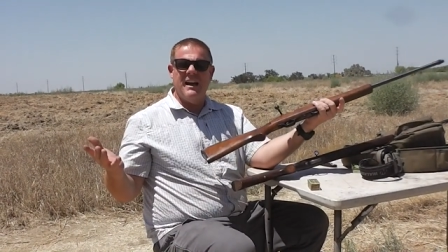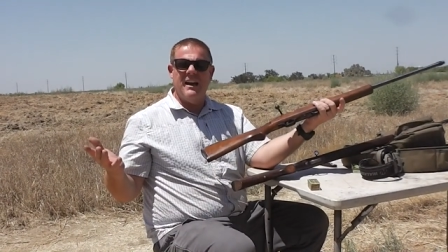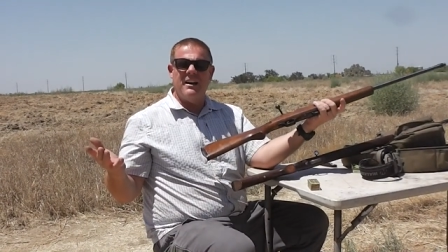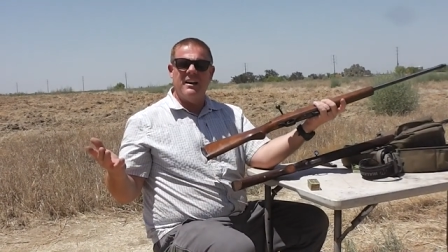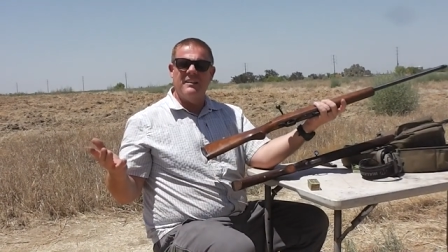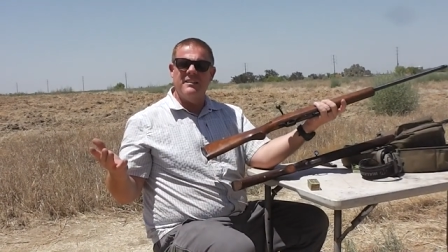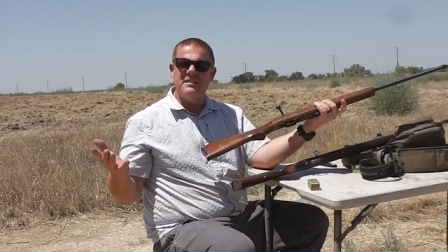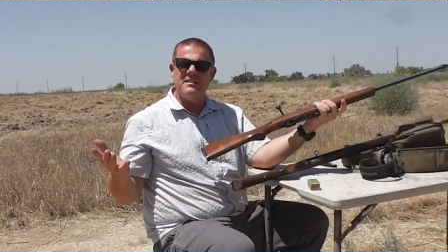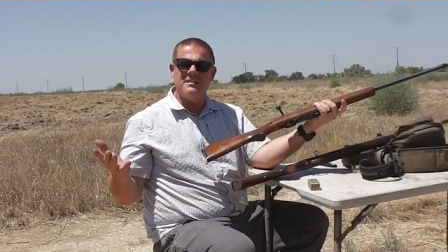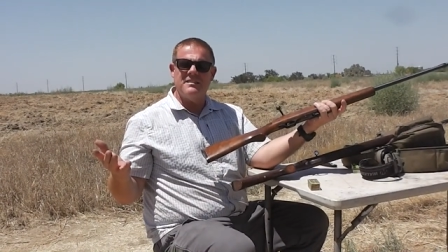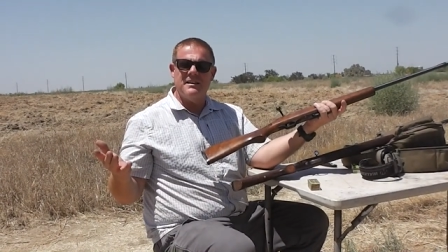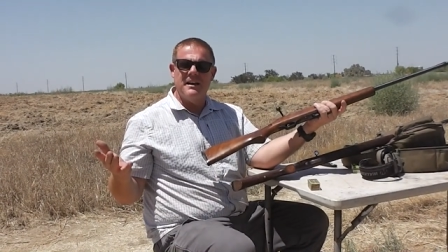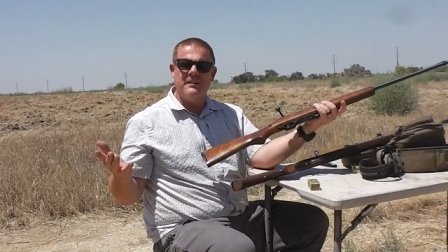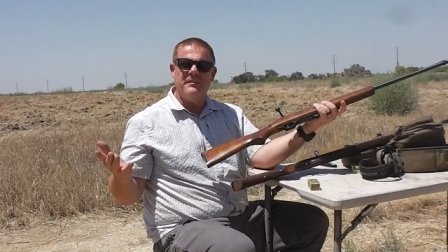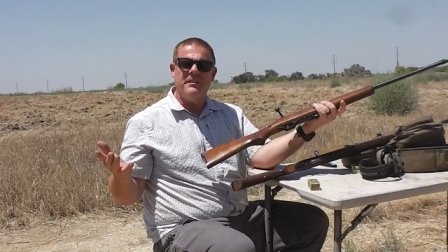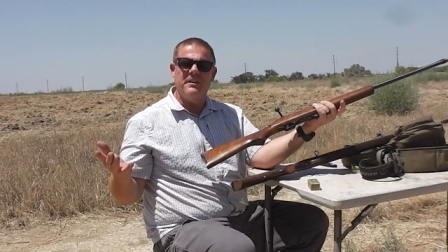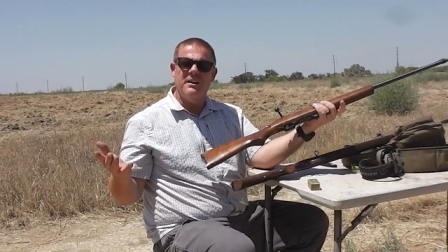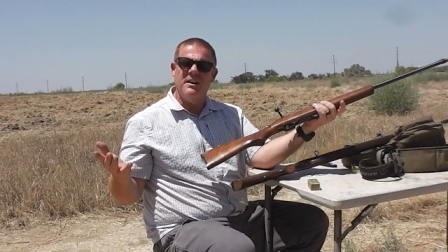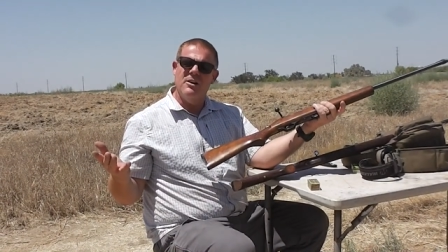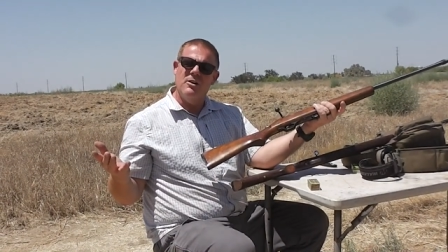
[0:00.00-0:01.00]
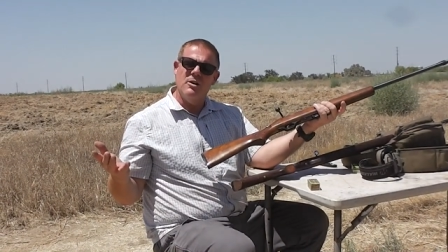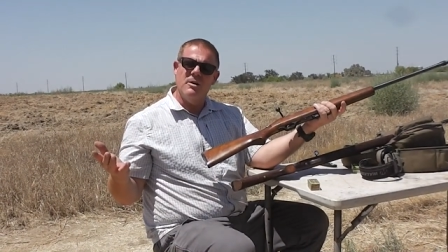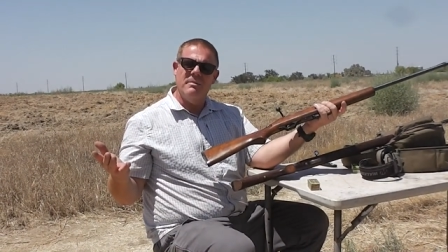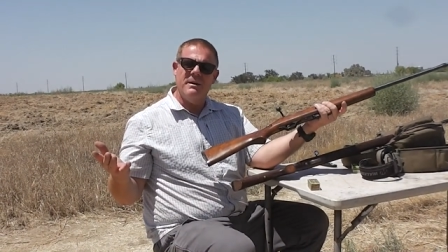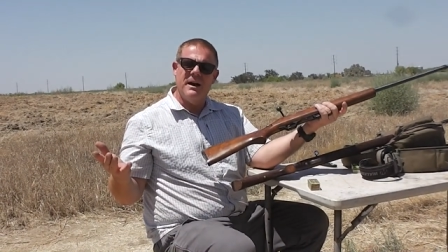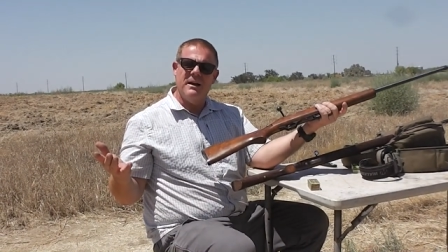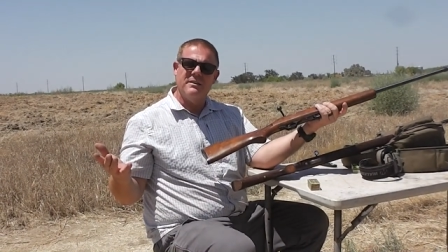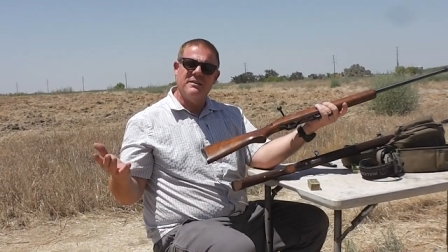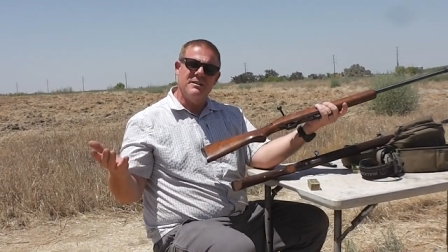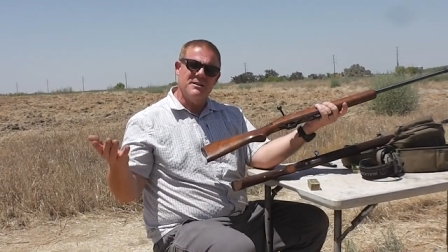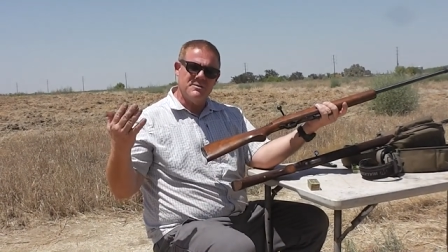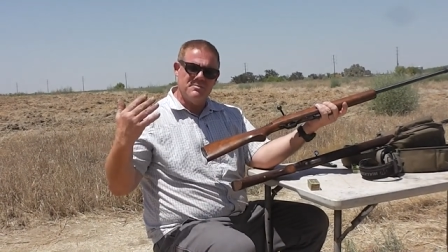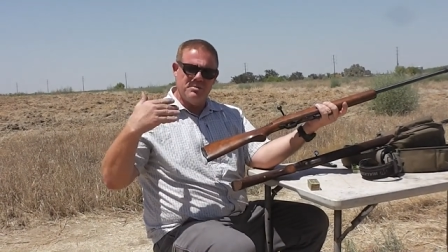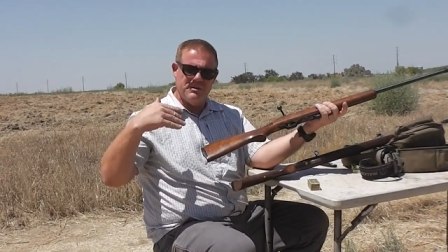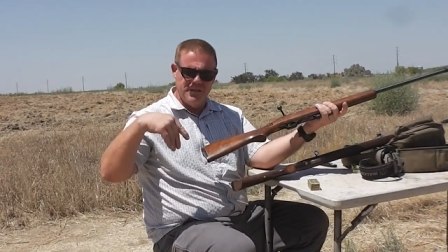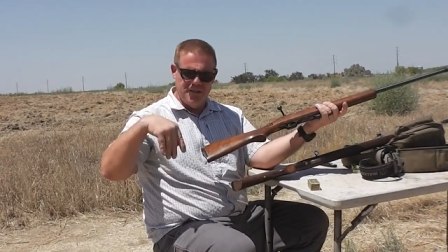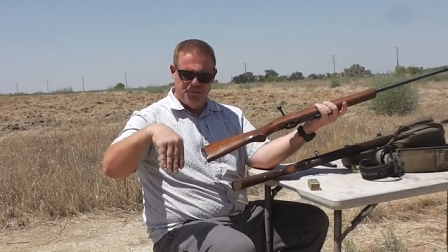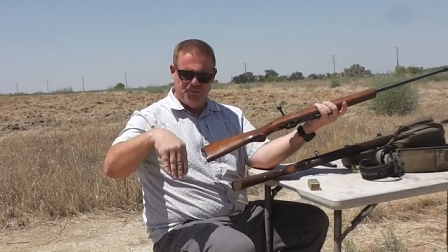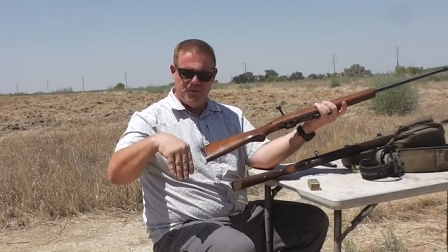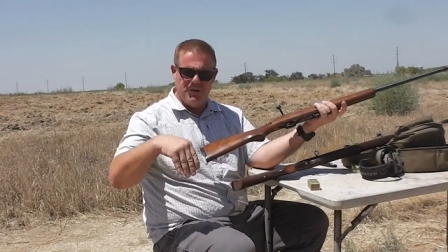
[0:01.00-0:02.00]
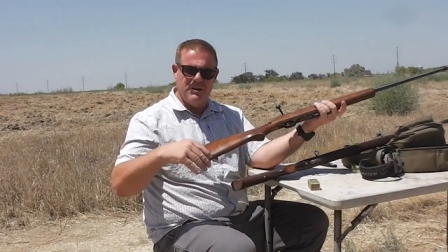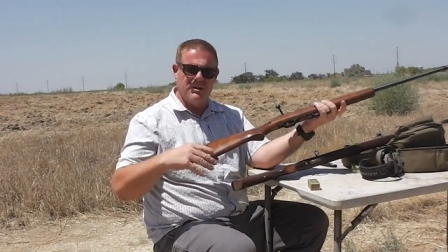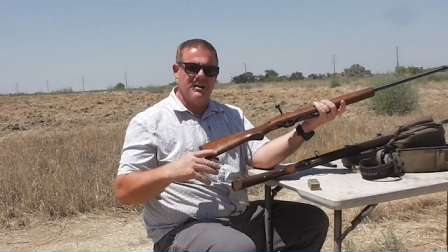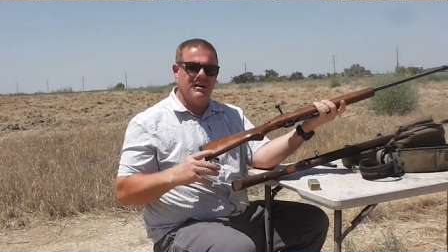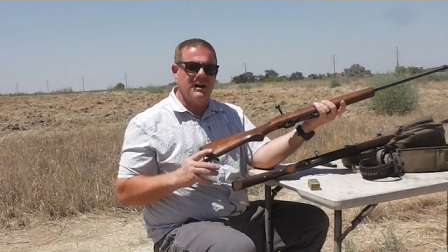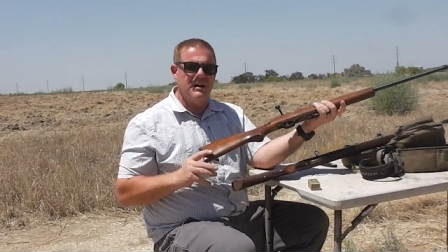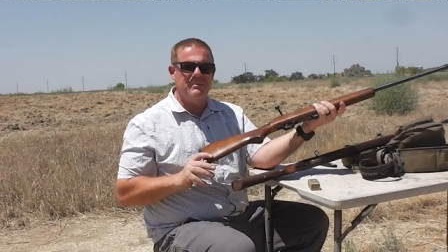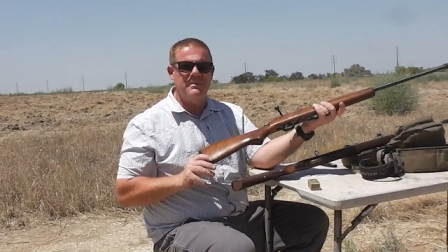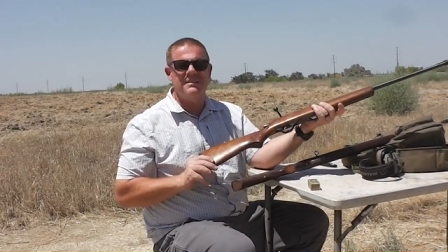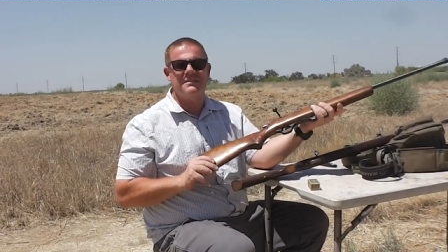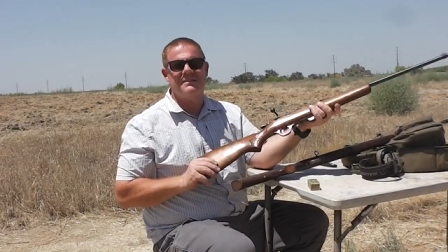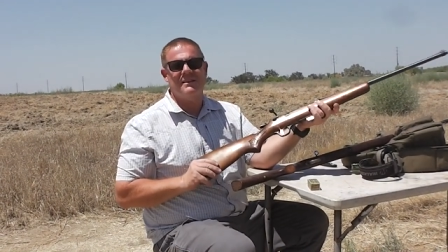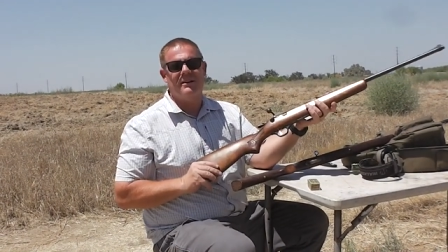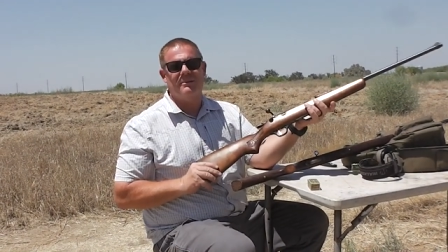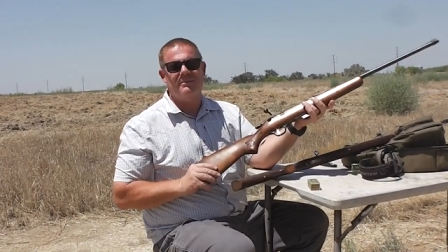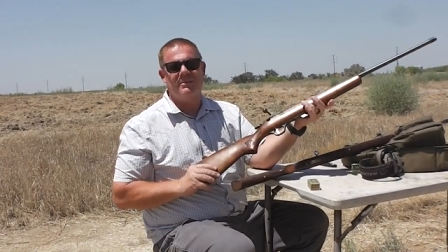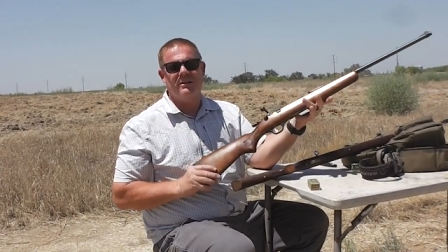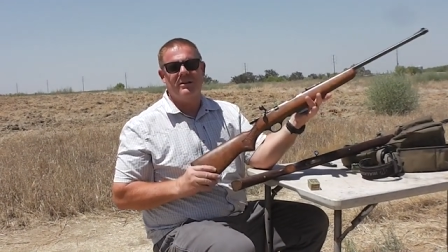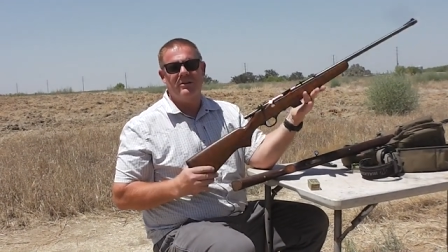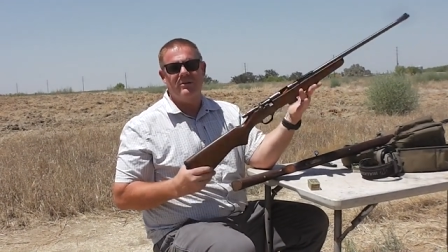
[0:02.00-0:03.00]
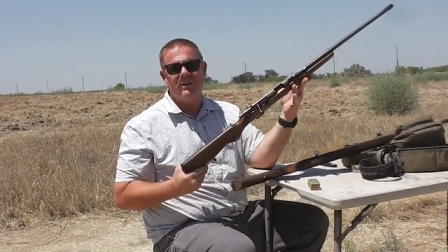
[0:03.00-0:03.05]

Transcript: out on this stuff and know about this, please put your comments down below.